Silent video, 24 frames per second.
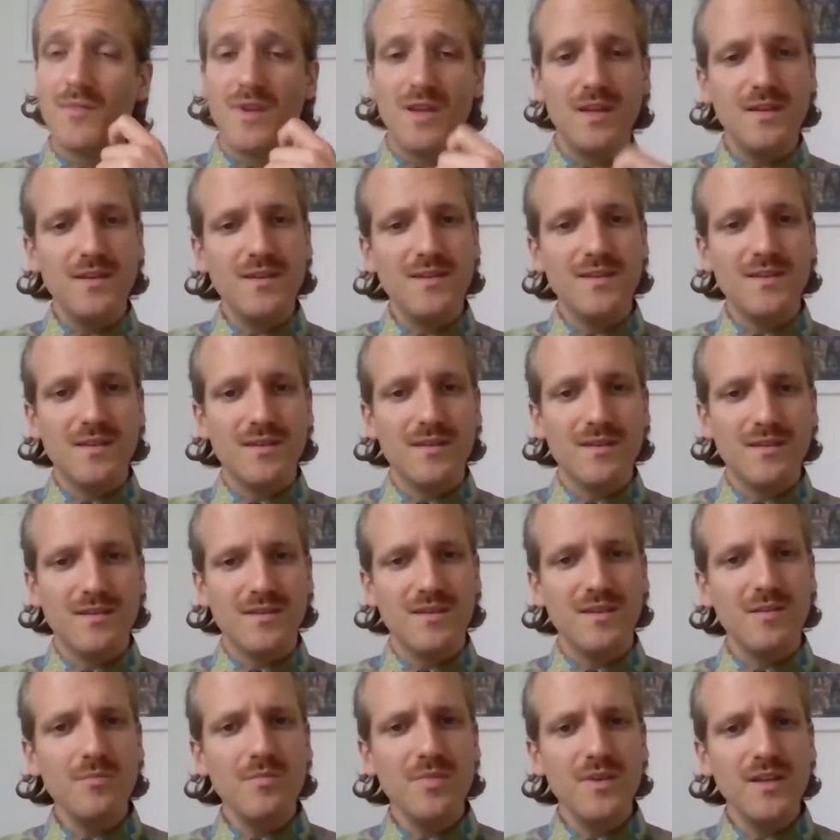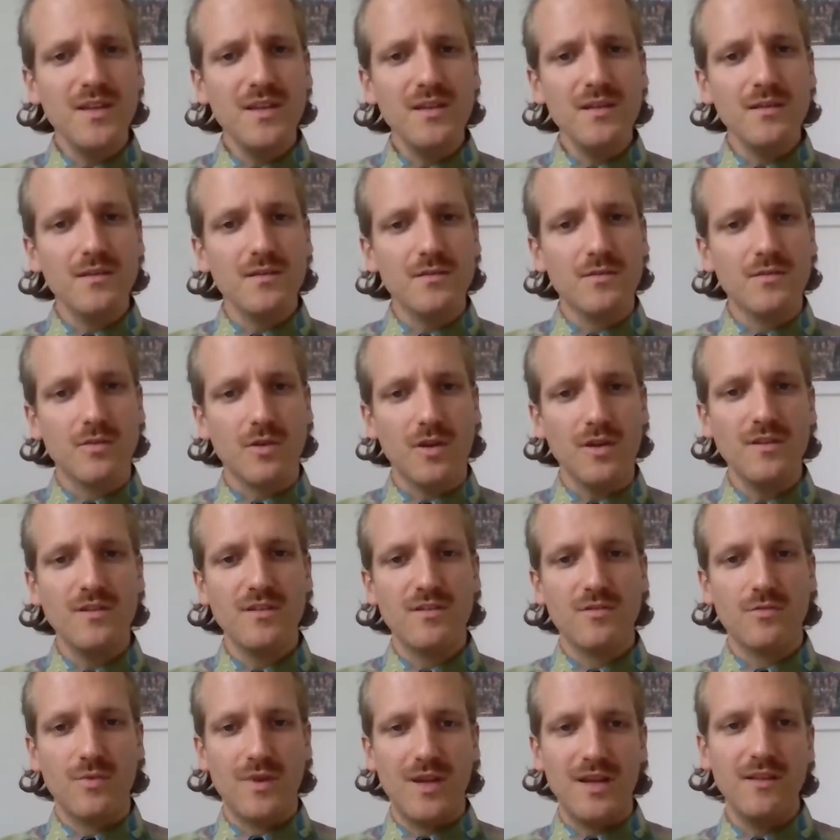is simply not
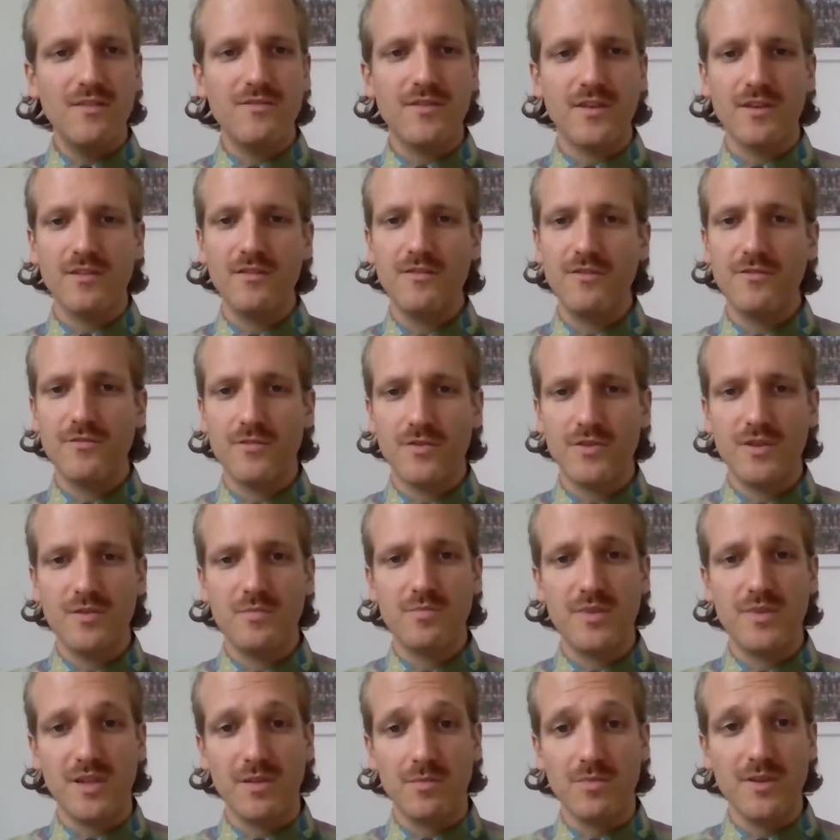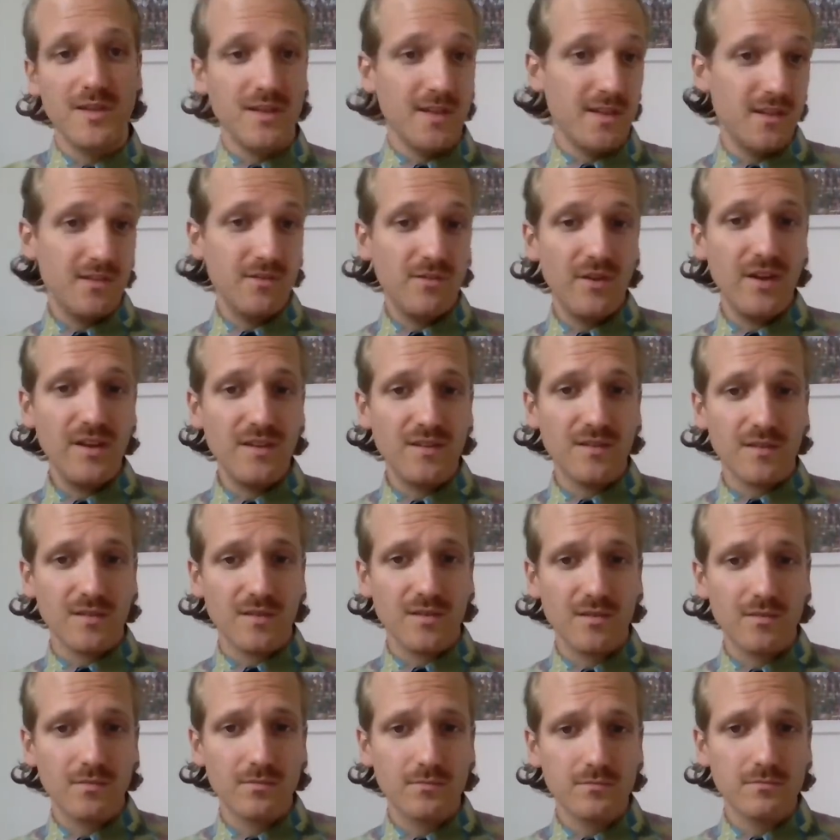relevant for the people it
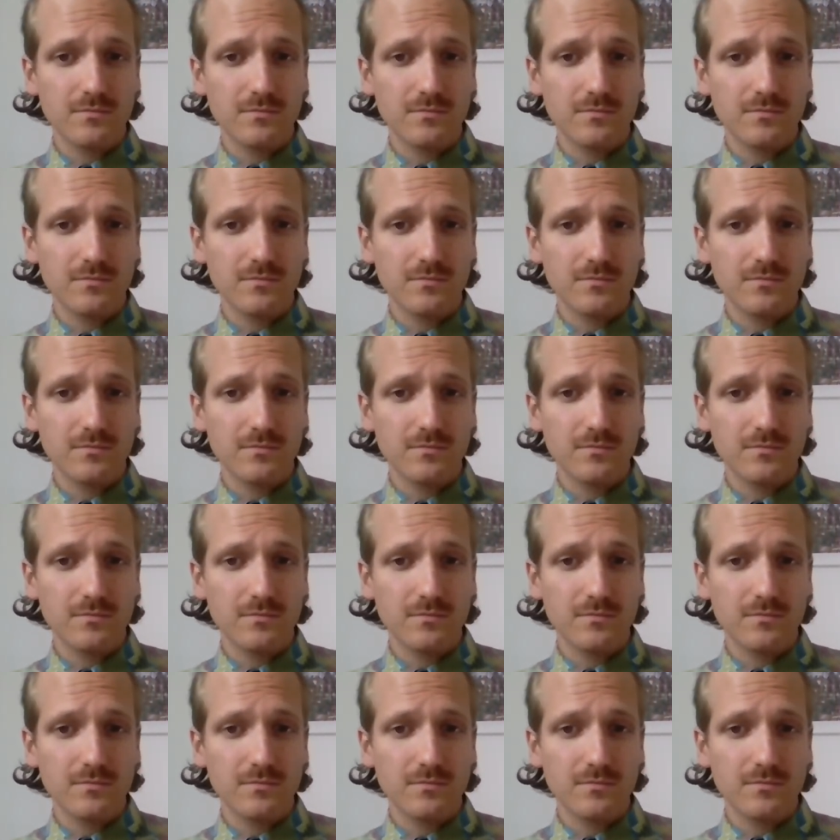addresses.